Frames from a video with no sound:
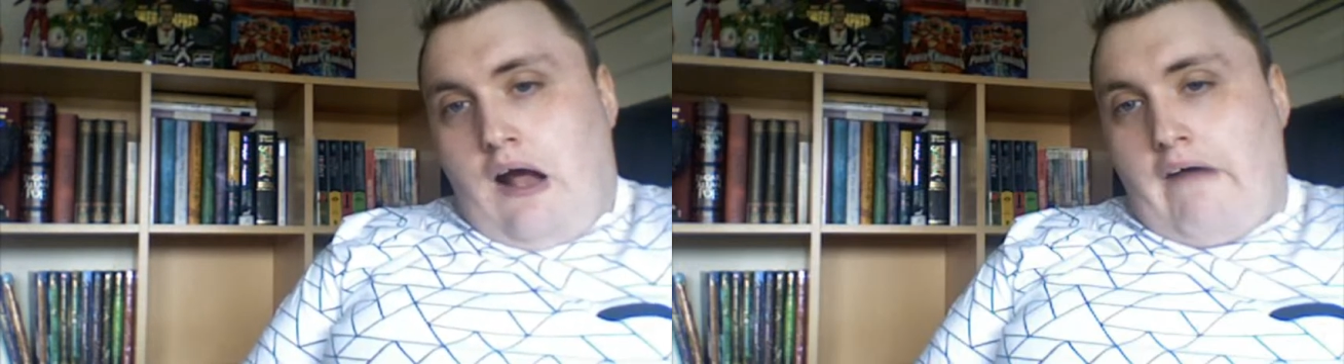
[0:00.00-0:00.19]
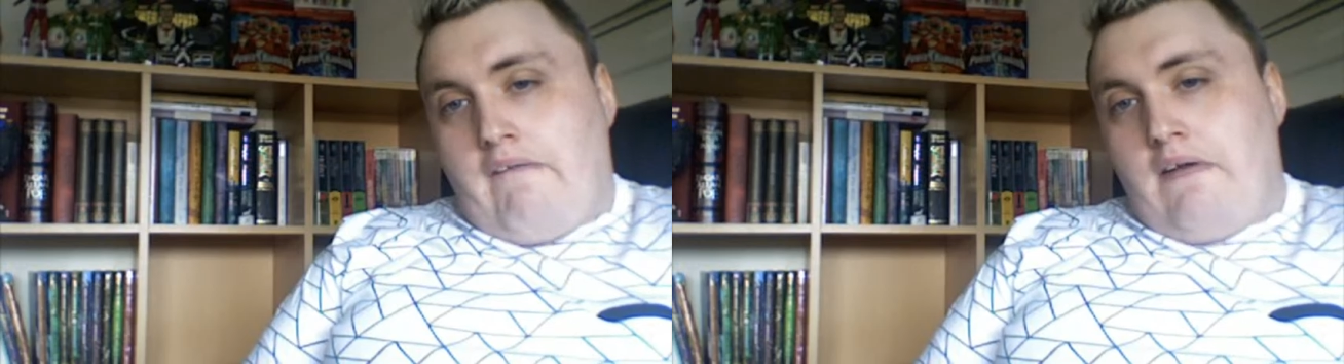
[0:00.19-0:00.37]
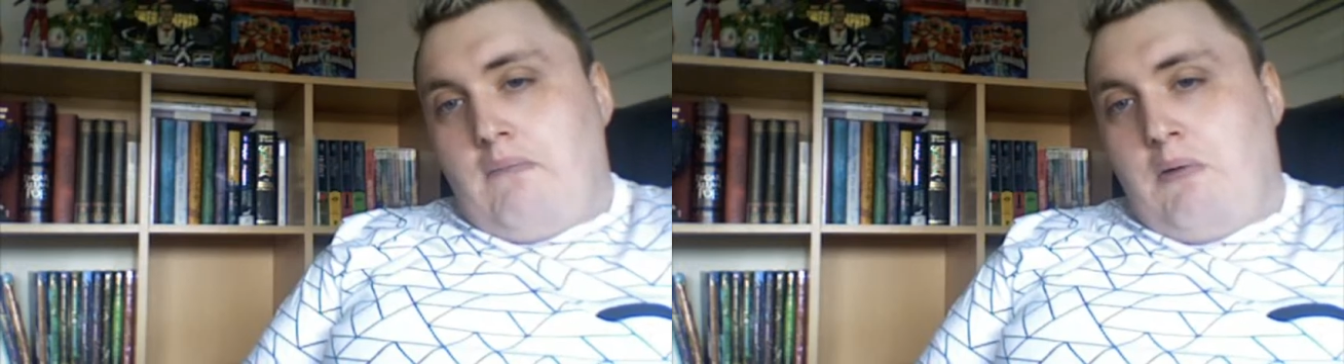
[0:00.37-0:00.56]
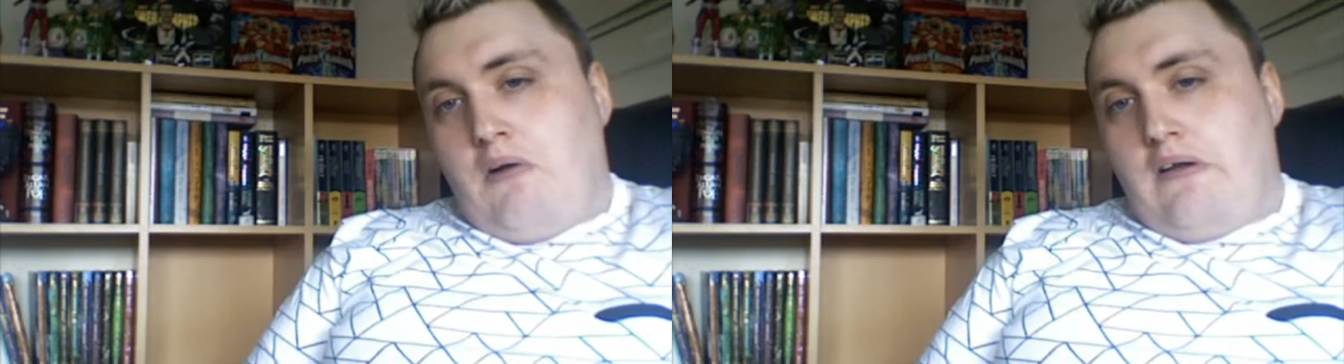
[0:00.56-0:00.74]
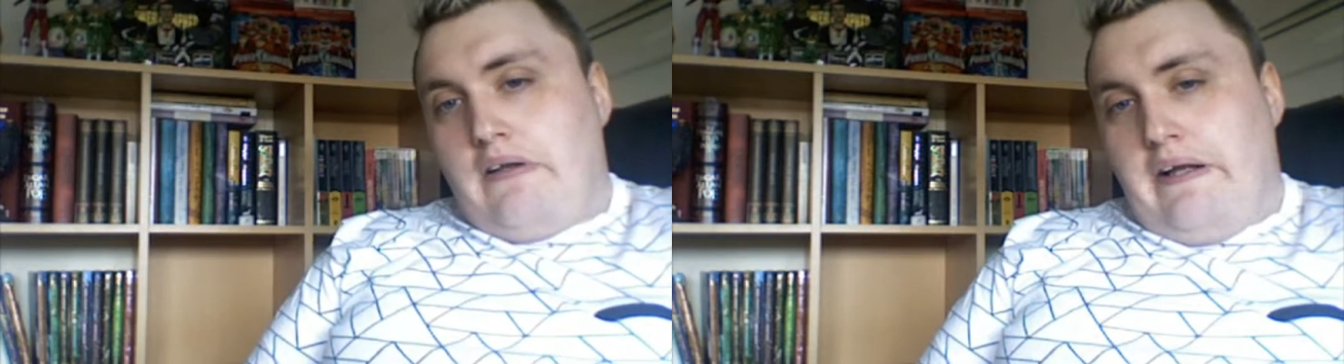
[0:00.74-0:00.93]
I will
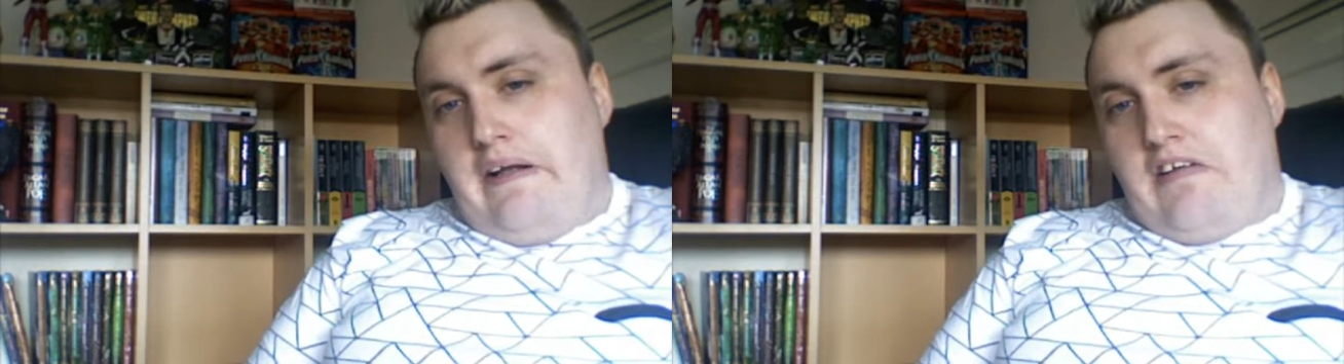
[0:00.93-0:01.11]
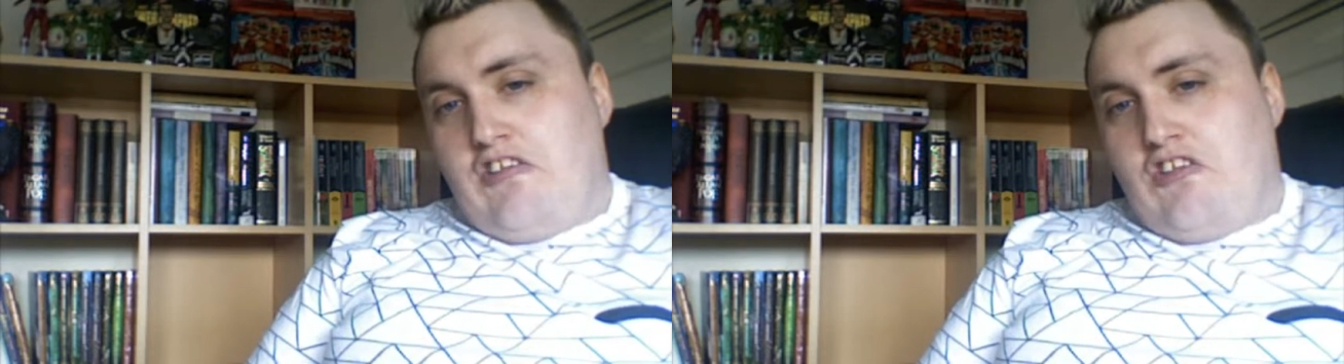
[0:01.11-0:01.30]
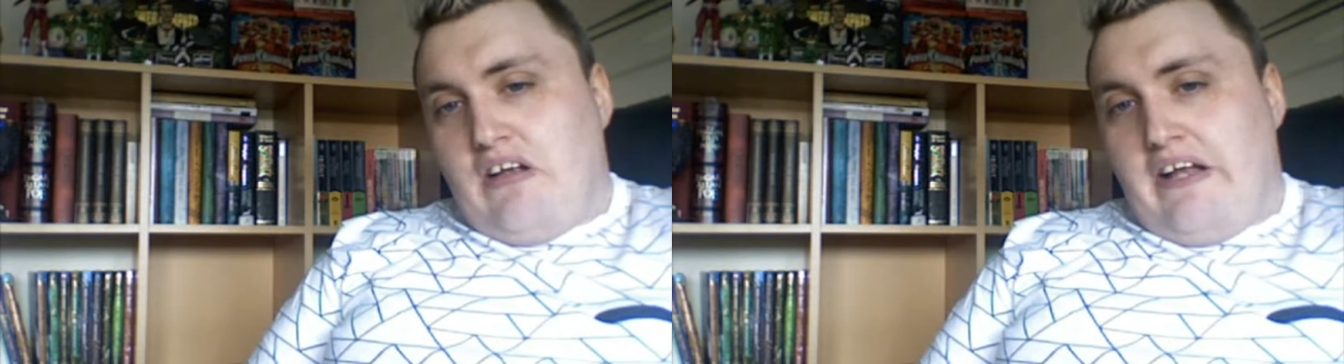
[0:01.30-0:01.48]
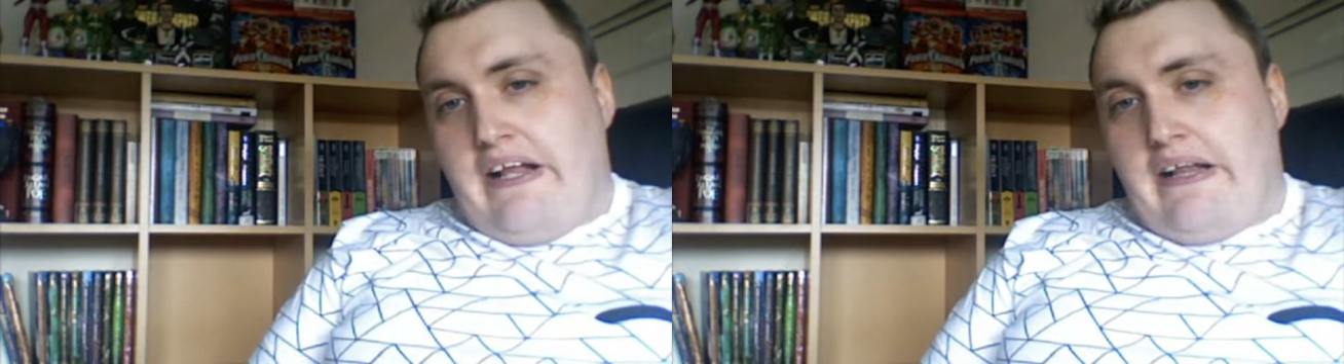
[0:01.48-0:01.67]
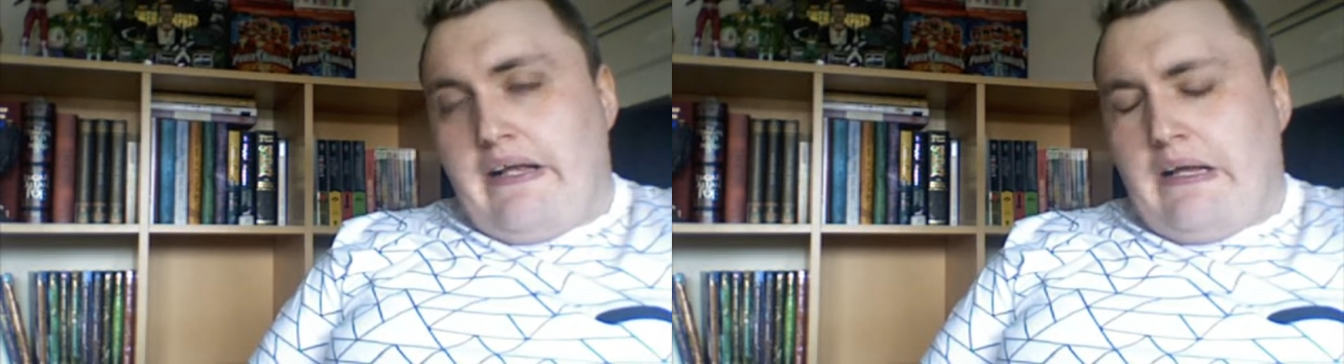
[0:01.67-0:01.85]
put links
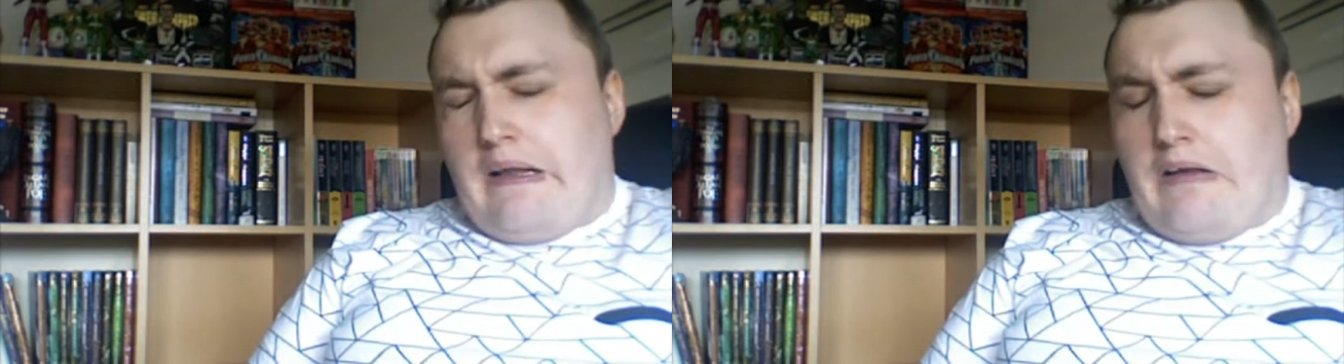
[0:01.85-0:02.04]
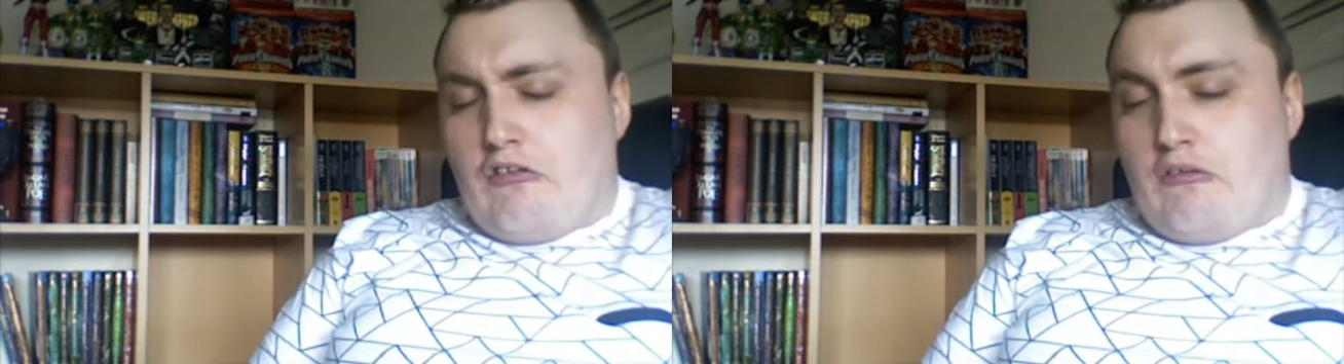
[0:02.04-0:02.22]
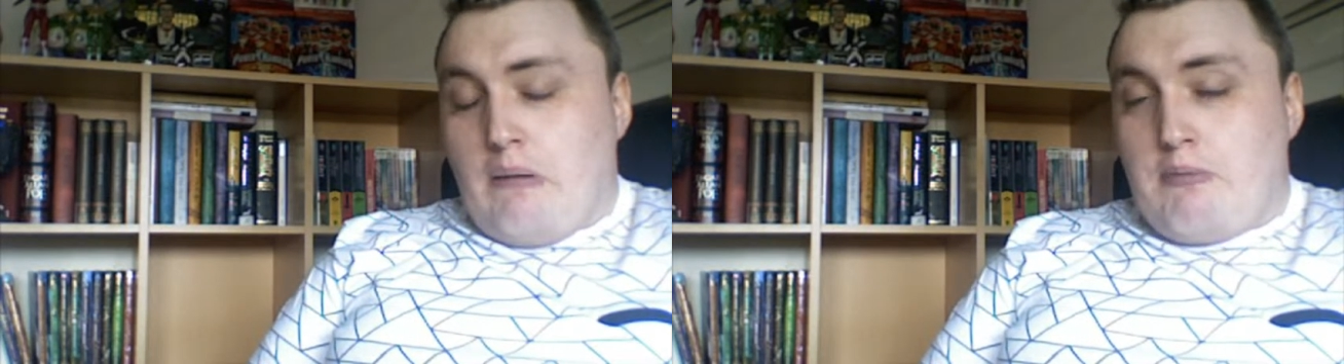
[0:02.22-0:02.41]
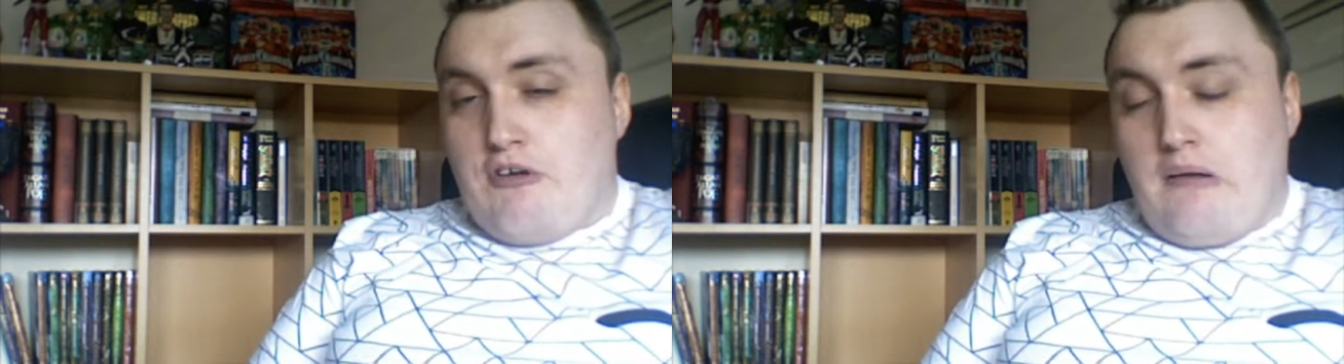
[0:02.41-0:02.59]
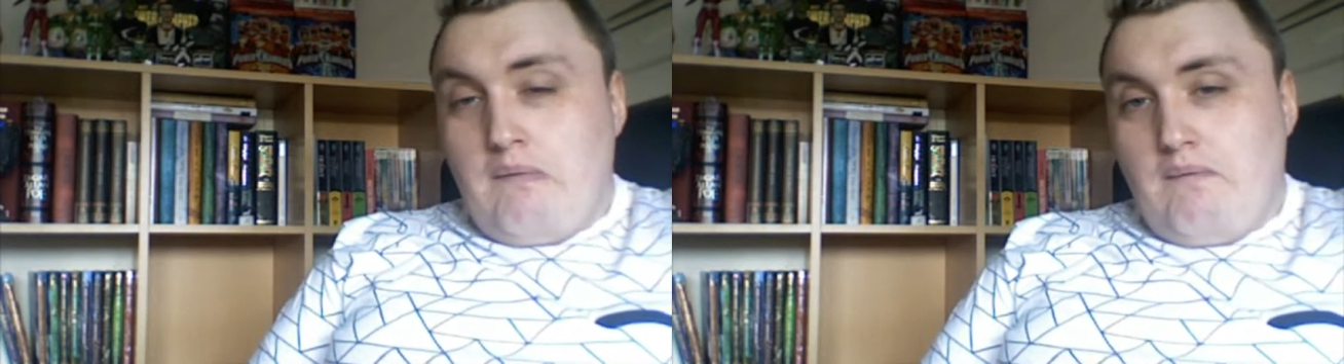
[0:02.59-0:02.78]
in the
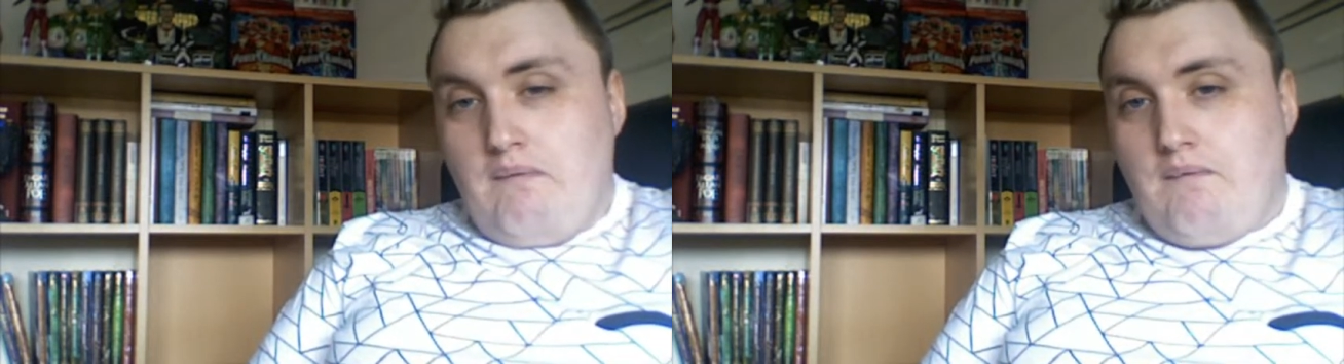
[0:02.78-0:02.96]
description.